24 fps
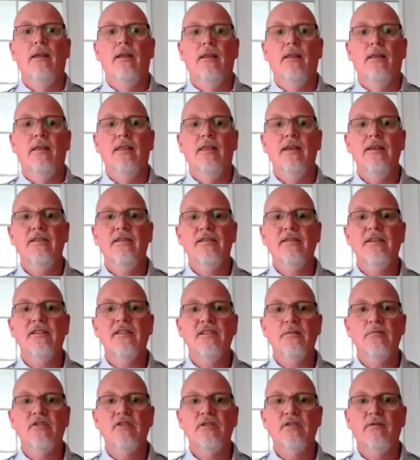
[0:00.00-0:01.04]
This
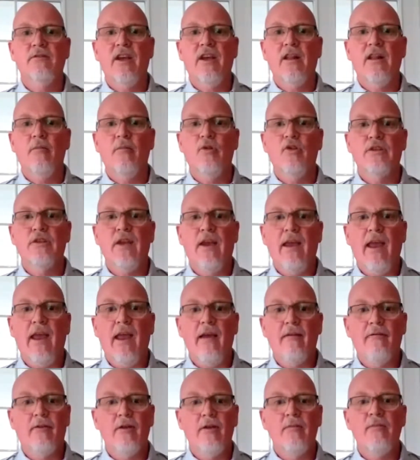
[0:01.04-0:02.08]
system is available to
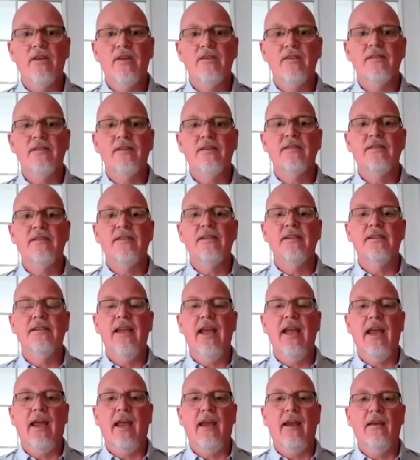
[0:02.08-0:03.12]
every business
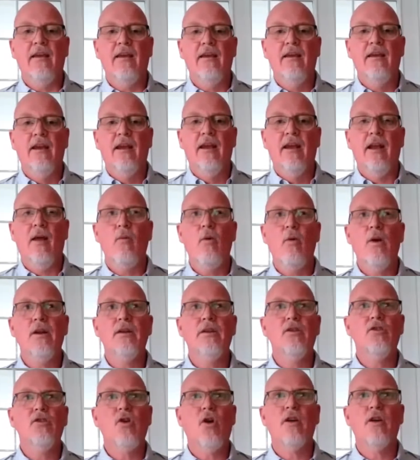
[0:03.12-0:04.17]
today. And I
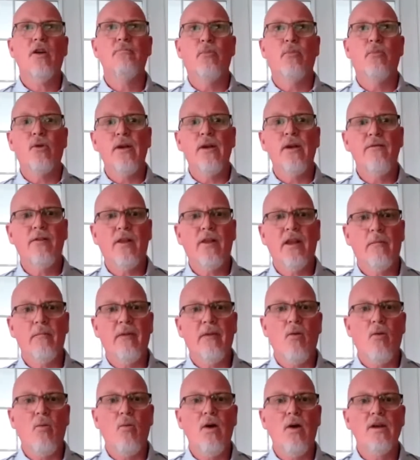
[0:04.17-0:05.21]
wanted to talk briefly
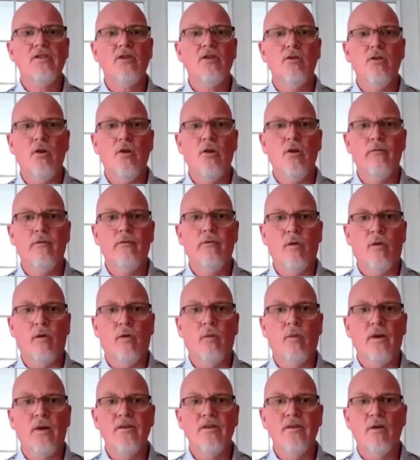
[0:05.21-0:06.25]
about what to look
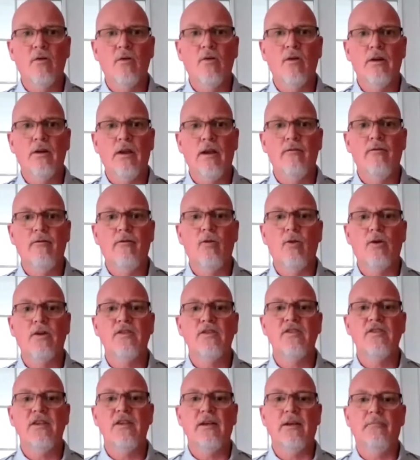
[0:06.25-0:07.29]
for when you're looking for a
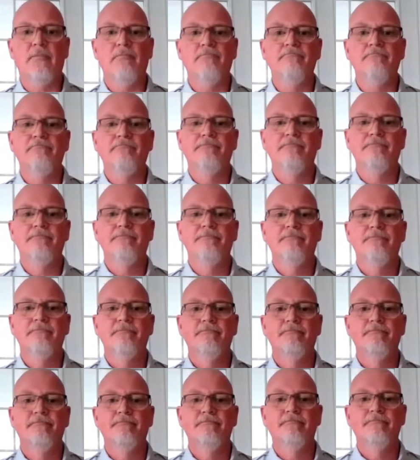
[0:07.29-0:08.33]
SIEM.
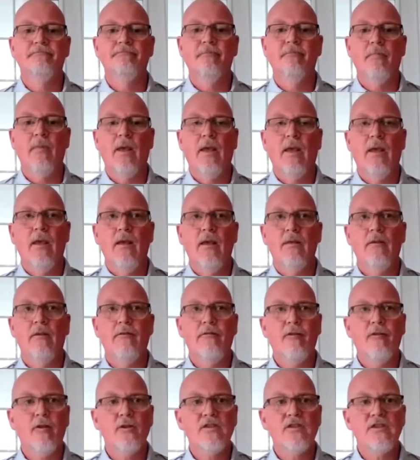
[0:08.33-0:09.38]
The
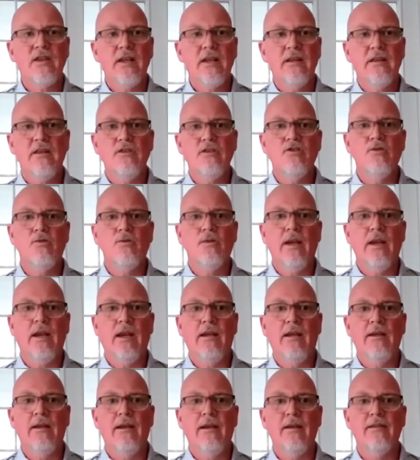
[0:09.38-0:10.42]
first thing that you
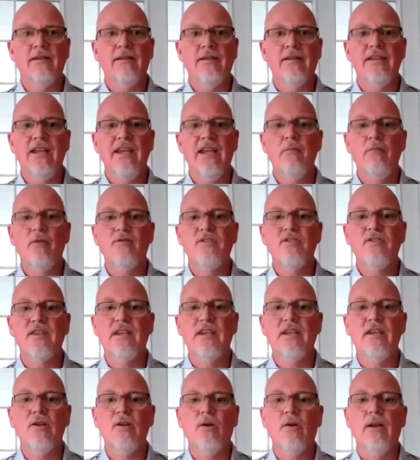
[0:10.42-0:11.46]
need is a team of
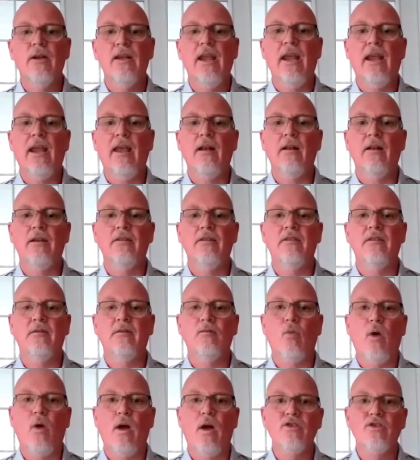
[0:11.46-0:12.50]
security
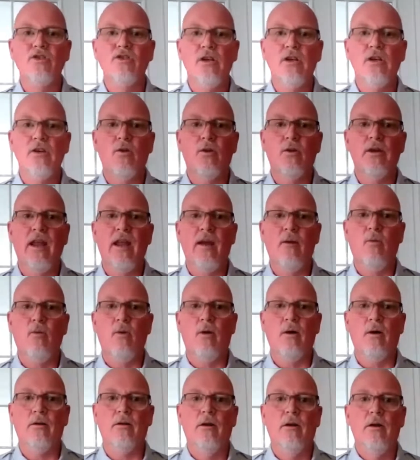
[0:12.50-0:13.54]
analysts watching your
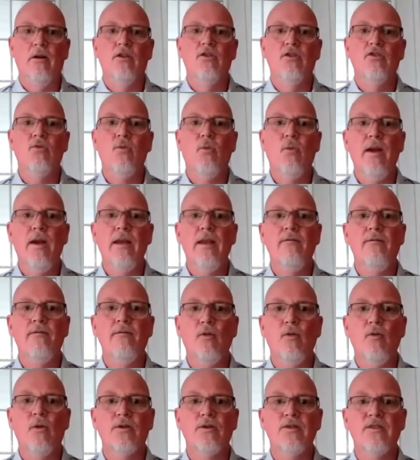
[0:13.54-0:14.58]
network
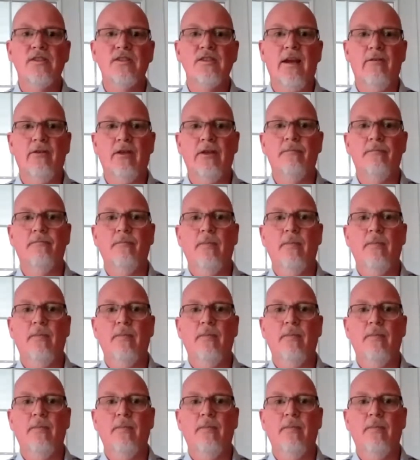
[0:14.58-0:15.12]
24/7.